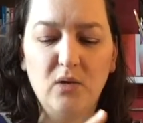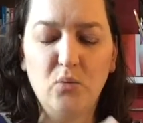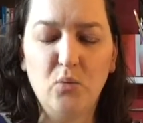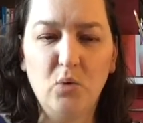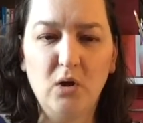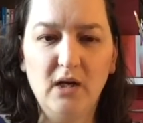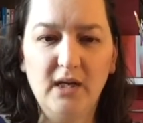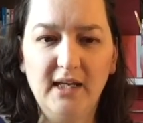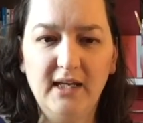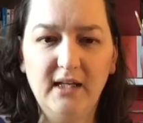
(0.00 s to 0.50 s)

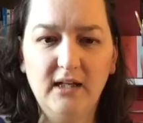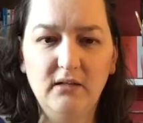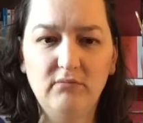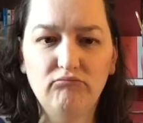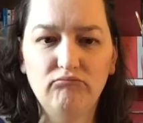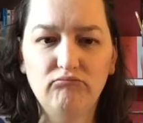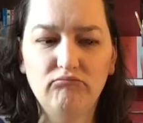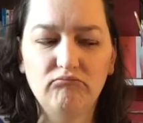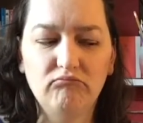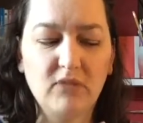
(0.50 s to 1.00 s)
Woollinn,
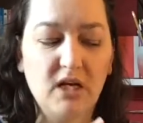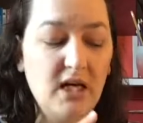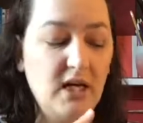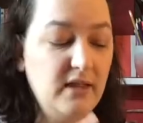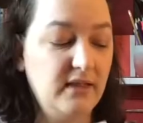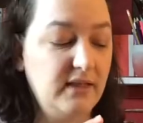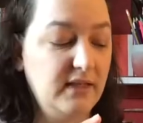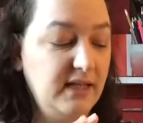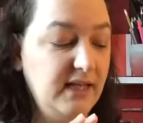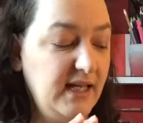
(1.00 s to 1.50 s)

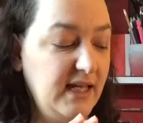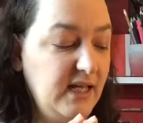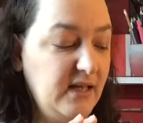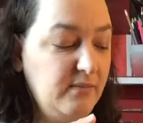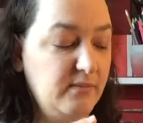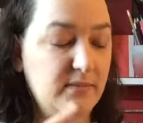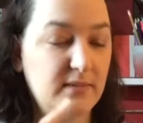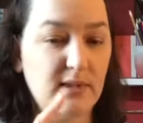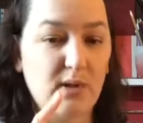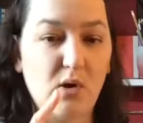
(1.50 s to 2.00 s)
the
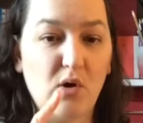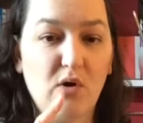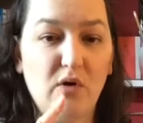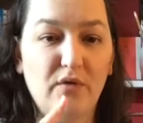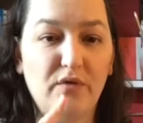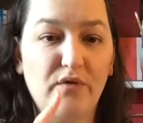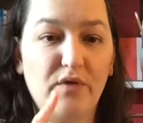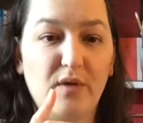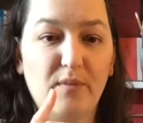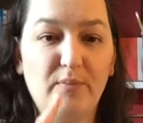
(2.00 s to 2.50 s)
names
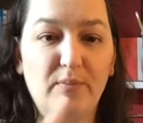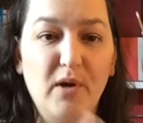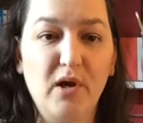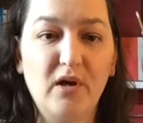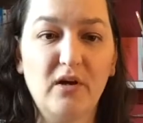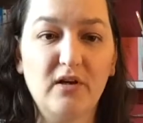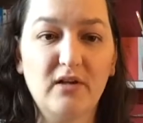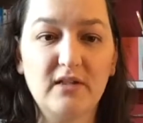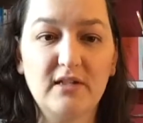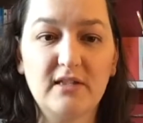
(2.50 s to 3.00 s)
of the
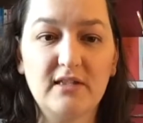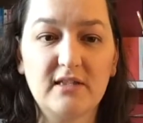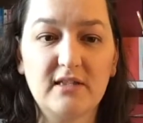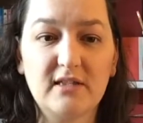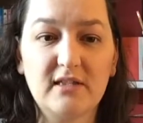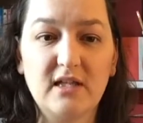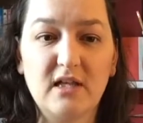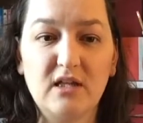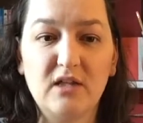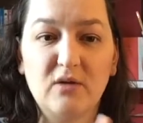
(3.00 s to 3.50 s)
books,
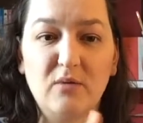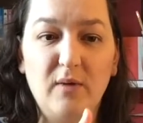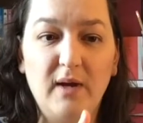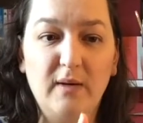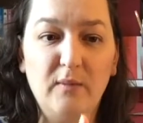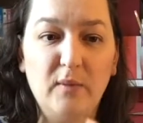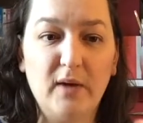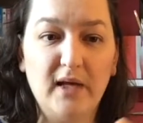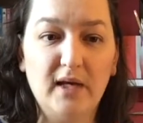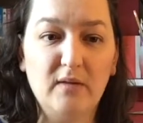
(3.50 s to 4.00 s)
the
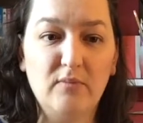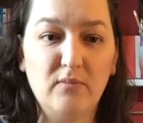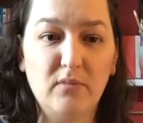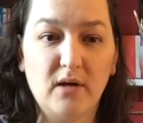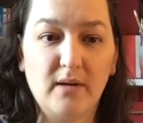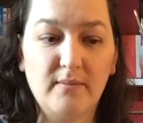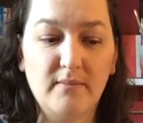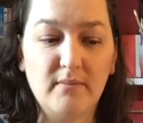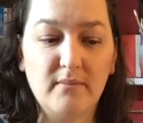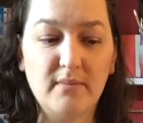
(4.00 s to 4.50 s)
Winwick
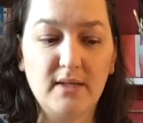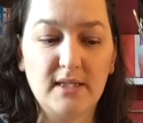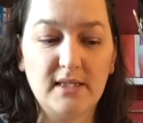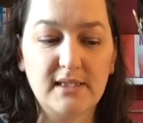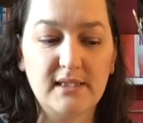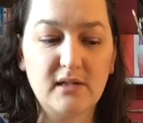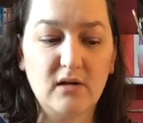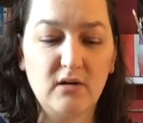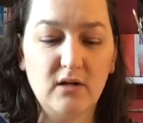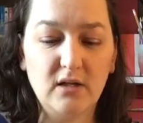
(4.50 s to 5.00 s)
Mum
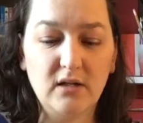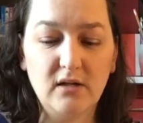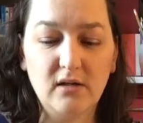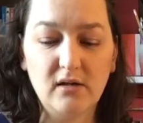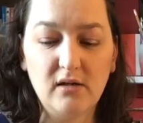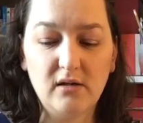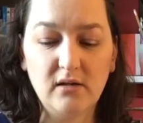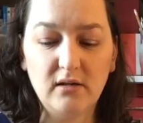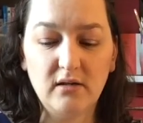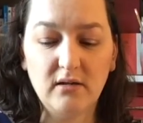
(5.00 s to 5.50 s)
Sock
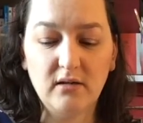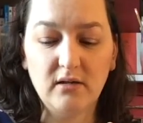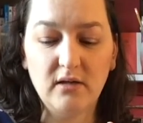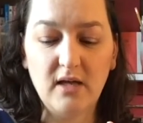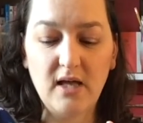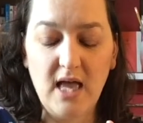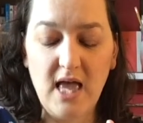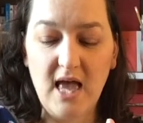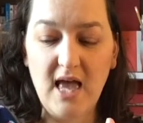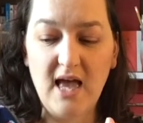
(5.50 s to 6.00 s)
Along,
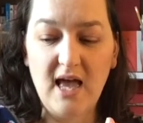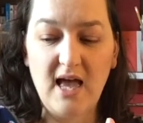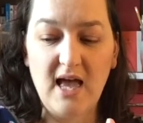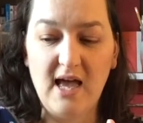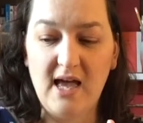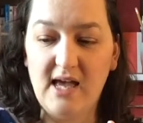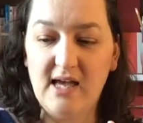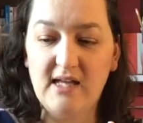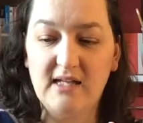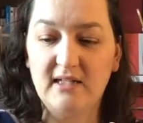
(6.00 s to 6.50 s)

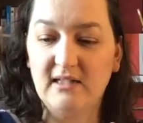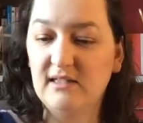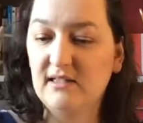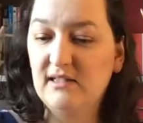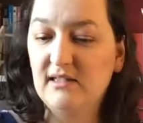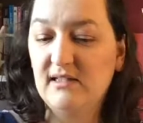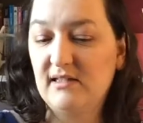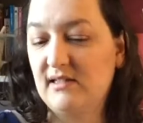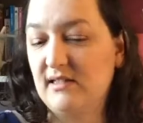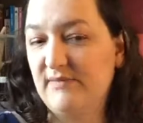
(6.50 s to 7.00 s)

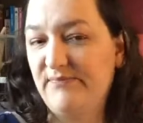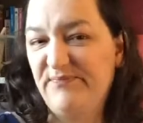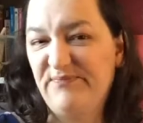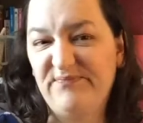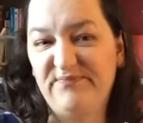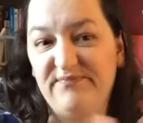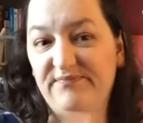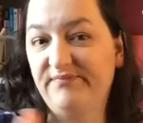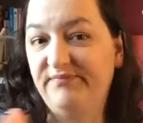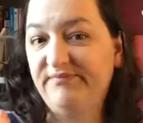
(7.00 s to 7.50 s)
and
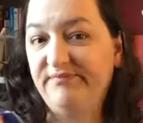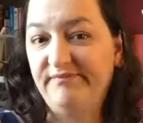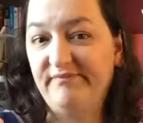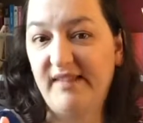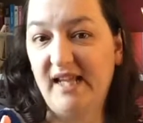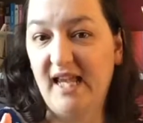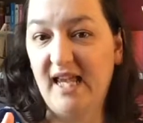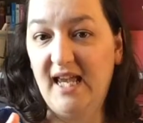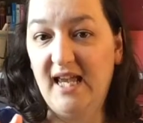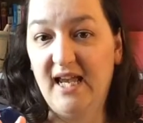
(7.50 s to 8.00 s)

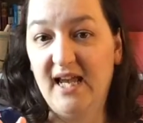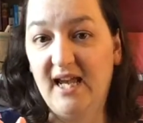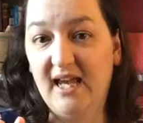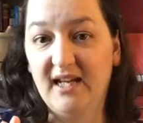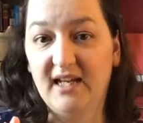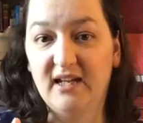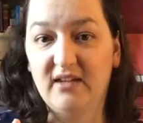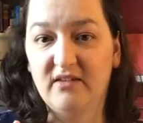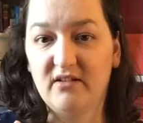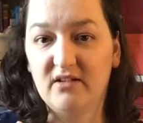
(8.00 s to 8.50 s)

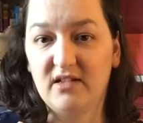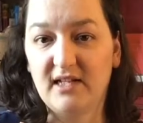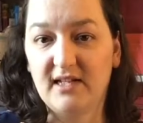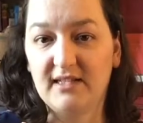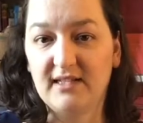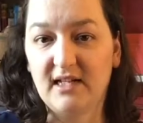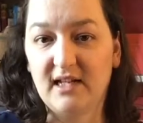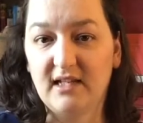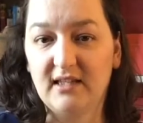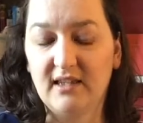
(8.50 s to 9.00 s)
any other
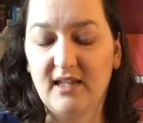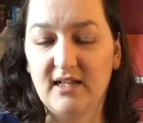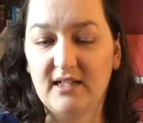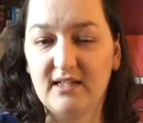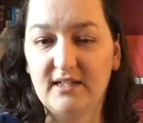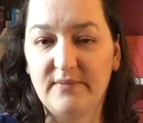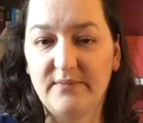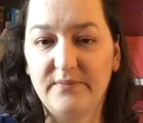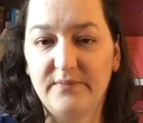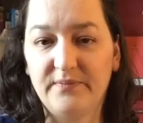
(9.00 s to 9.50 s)
jazz like
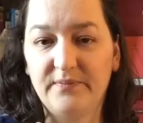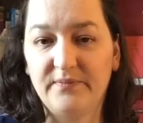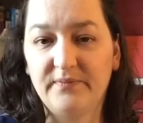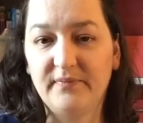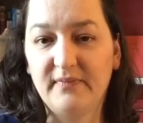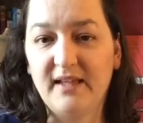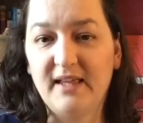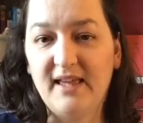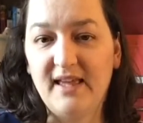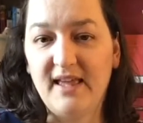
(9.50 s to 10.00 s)
that.
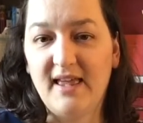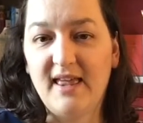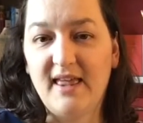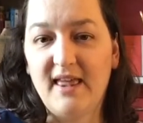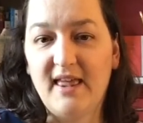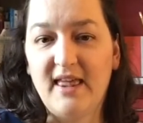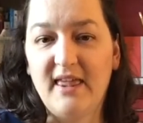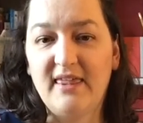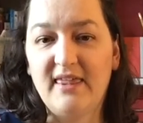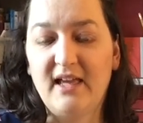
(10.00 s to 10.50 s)

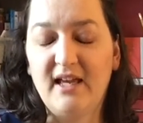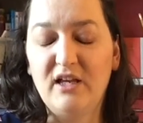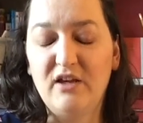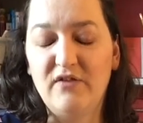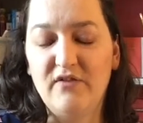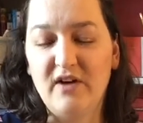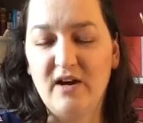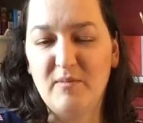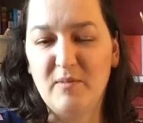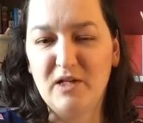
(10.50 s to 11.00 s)
Thank
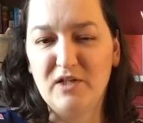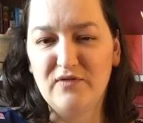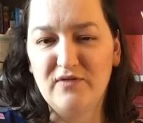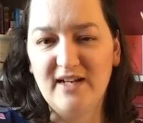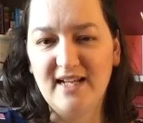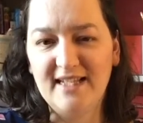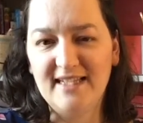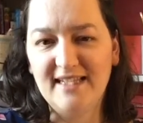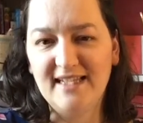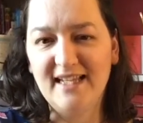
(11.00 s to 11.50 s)
you very much for
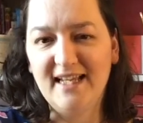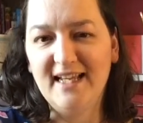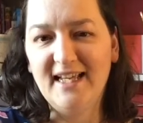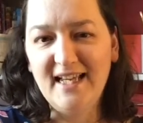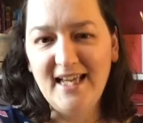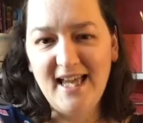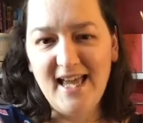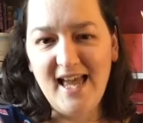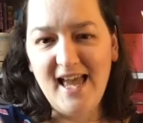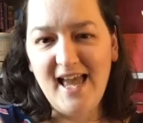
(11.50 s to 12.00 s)
listening